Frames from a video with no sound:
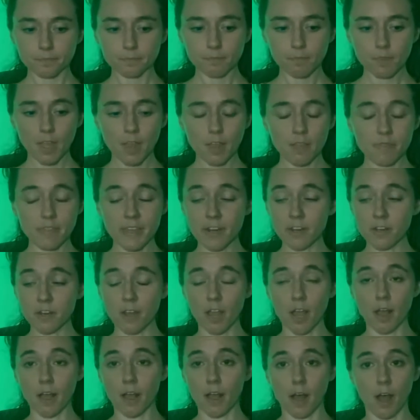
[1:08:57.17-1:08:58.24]
And then
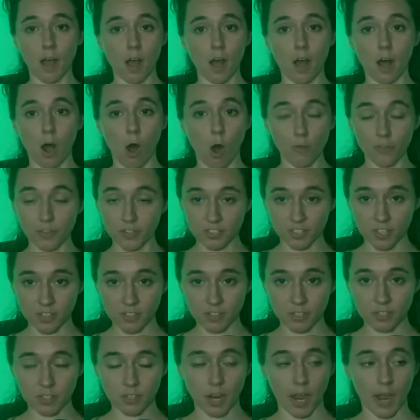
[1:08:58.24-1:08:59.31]
all of a
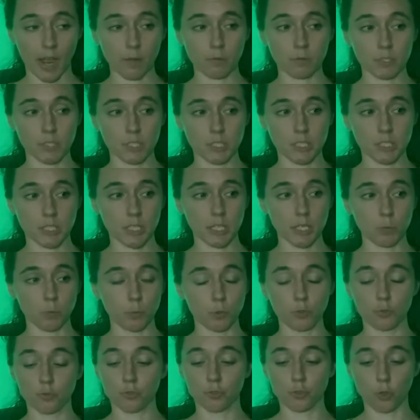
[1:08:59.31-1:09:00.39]
sudden it was
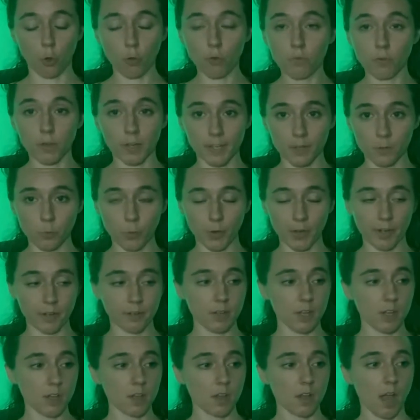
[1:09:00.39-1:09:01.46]
so fucking weird.
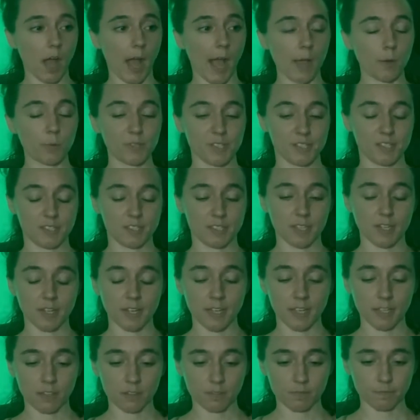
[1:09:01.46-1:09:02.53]
I was
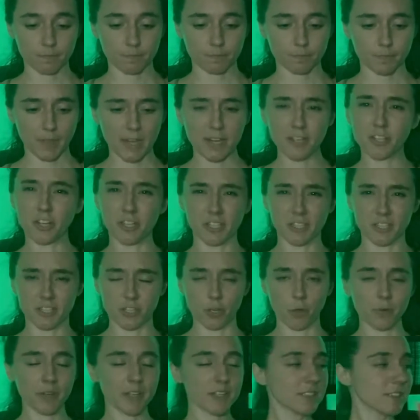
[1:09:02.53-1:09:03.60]
sitting at a Dunkin'
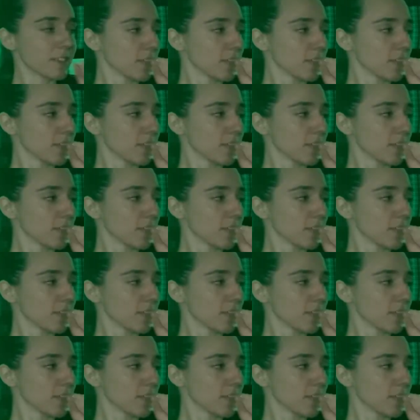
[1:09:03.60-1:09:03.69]
Donuts